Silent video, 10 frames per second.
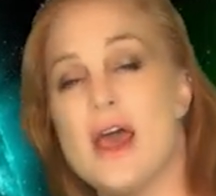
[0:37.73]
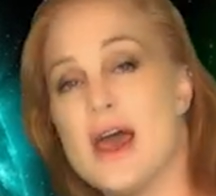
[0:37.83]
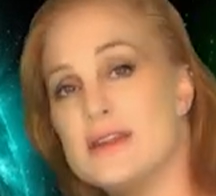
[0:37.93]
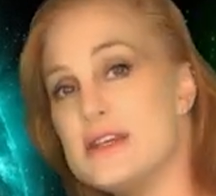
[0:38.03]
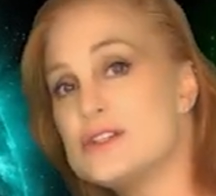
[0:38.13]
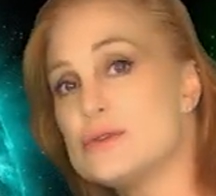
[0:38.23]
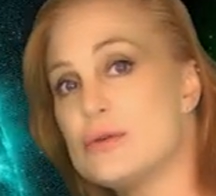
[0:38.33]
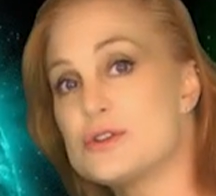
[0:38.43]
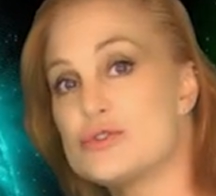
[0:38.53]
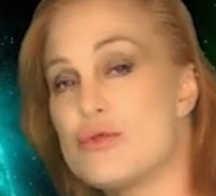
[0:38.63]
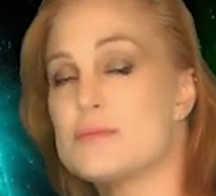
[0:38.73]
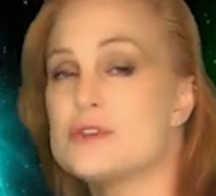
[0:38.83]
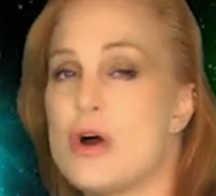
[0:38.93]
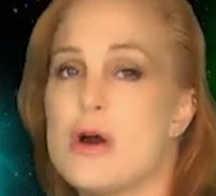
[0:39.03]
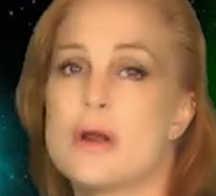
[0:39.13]
And these solar
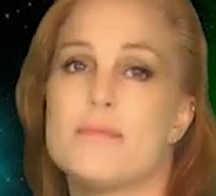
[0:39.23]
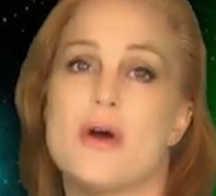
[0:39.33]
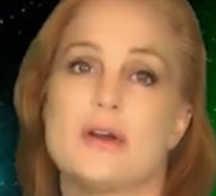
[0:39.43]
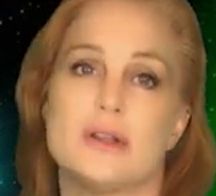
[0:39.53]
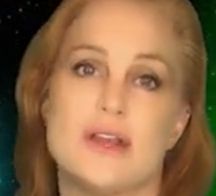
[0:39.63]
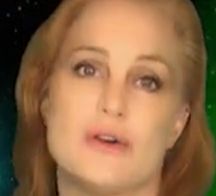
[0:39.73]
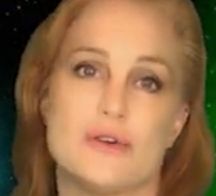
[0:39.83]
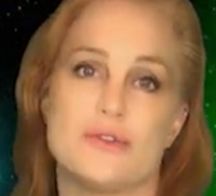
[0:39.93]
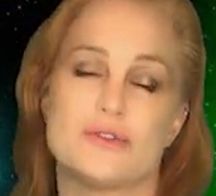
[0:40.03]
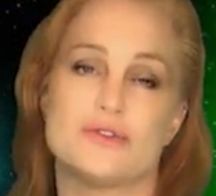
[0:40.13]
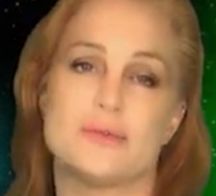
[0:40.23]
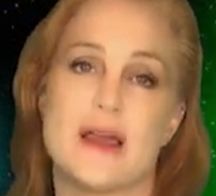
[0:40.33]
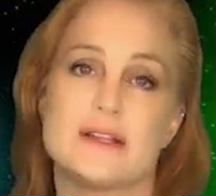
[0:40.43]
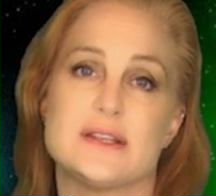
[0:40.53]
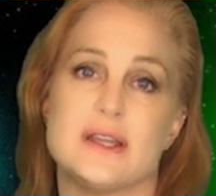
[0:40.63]
storms are partly Earth
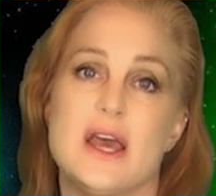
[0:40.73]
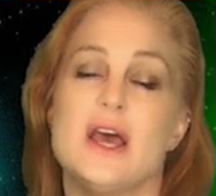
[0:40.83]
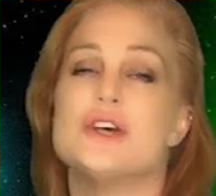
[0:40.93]
directed.